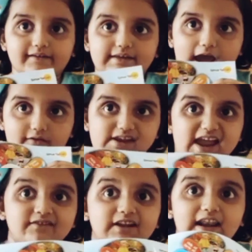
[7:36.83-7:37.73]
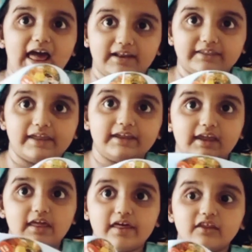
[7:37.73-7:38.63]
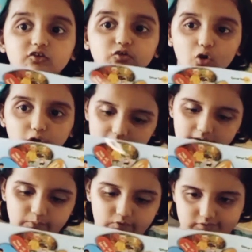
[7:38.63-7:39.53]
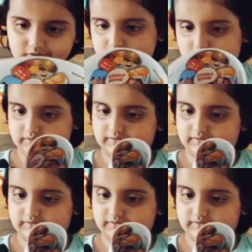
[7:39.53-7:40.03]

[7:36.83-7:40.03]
Now we have the last thing is a storybook.